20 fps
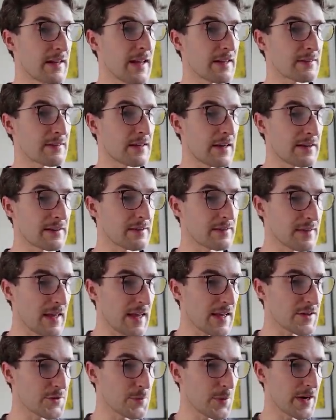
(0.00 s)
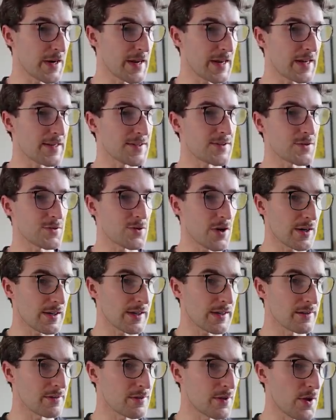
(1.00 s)
Yesterday's stage winner is
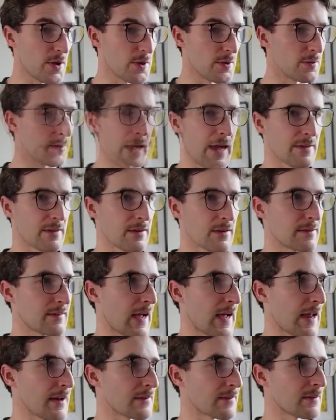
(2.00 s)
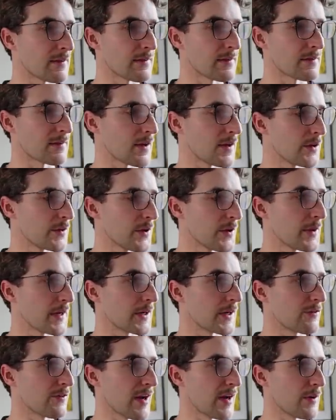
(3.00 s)
struggling too. Anders Johannesson still
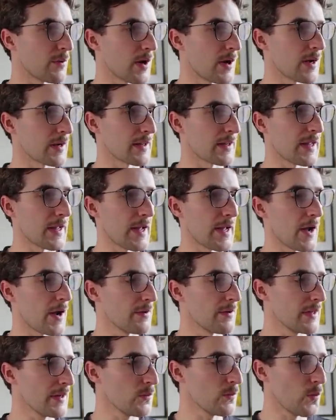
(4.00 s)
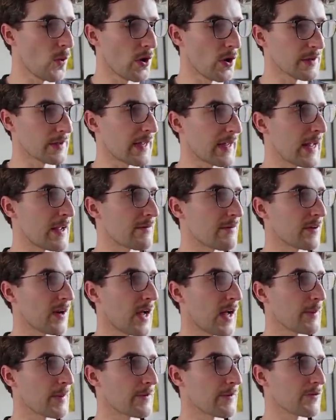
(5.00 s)
doing great work here. Only 1k of
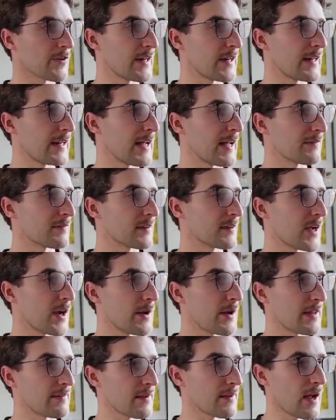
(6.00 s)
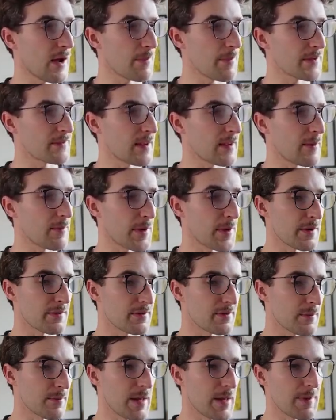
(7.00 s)
climbing really left to go. Let's up the tempo
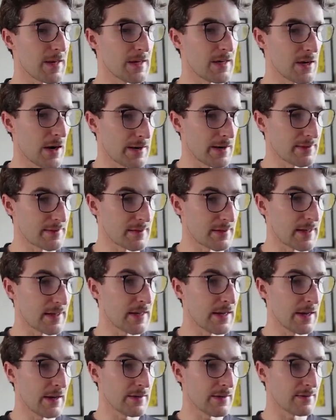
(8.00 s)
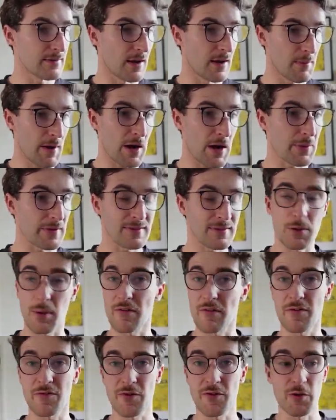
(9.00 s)
to maybe 90. Somehow we still
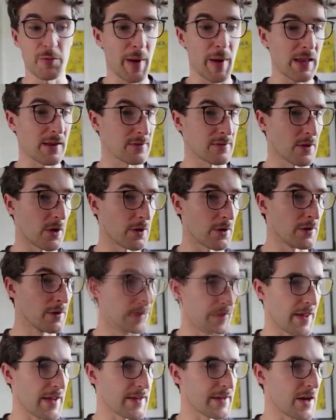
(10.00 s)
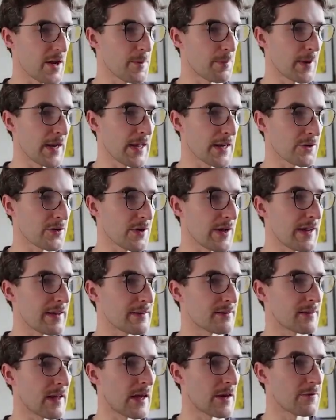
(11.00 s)
have a full peloton. But there you go. Blikra
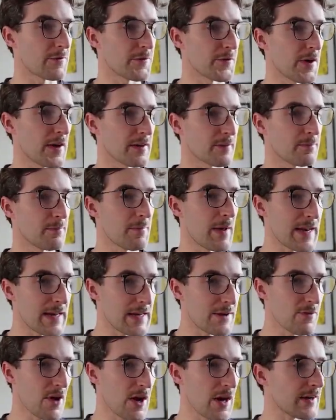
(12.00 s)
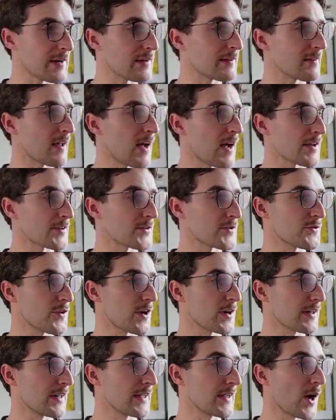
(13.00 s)
is done for us. Many riders are
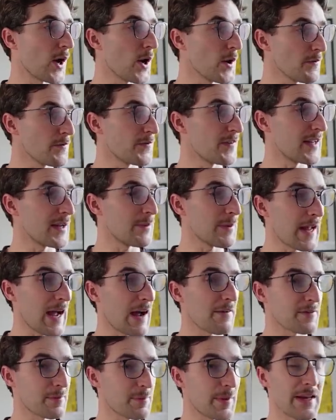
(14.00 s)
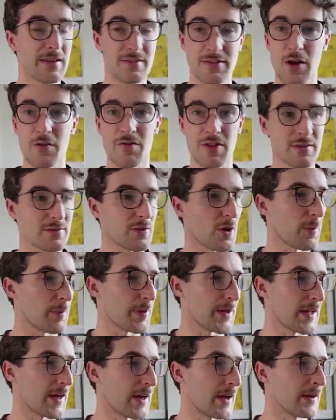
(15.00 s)
struggling. Hopefully we have splits over the top
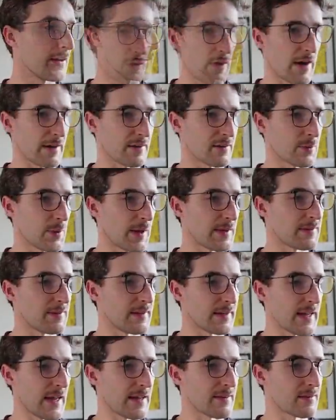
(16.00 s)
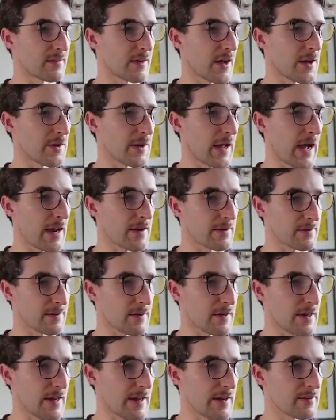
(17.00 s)
here. All right, 20k to go.
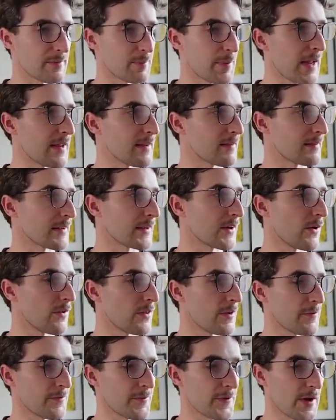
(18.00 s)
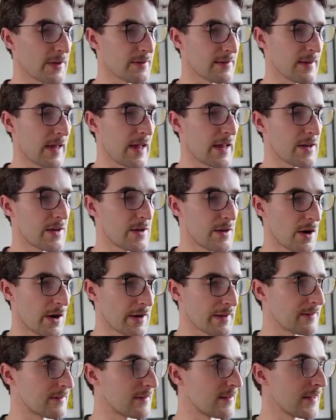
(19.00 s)
Johannesson is pacing on the front at
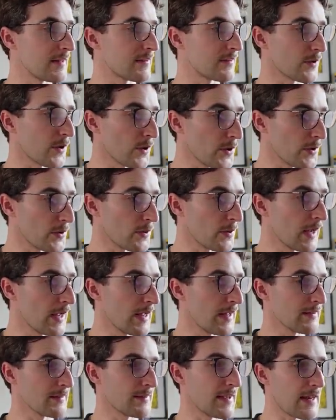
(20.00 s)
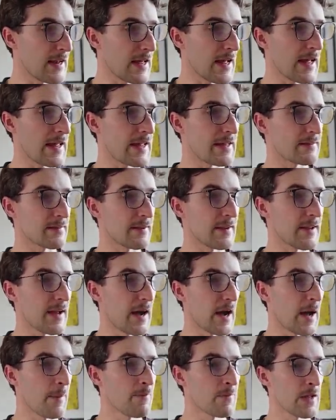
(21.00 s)
92. Tiller is
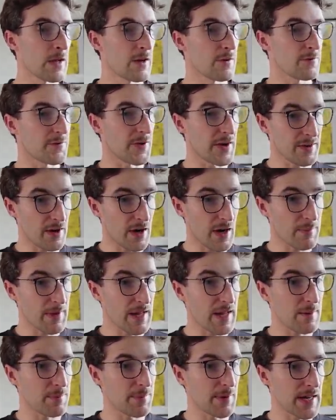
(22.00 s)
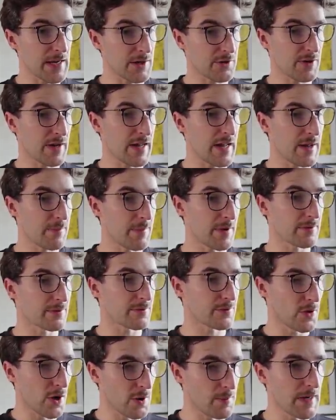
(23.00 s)
here. Fredheim here, Blikra here, but
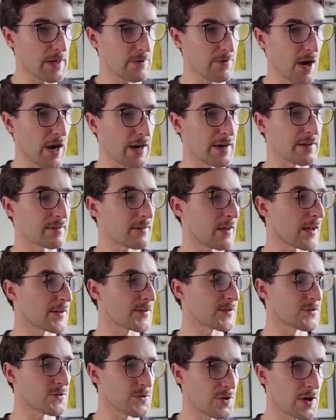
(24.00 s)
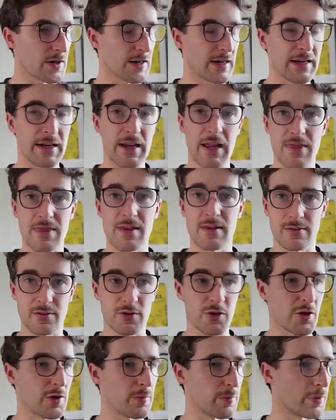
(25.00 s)
so many riders are struggling in this
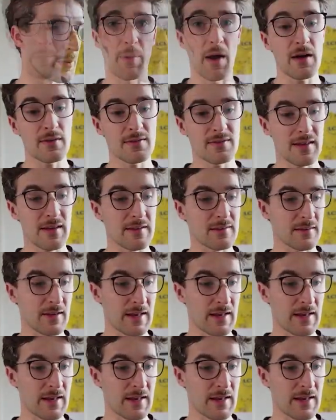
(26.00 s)
group. But it's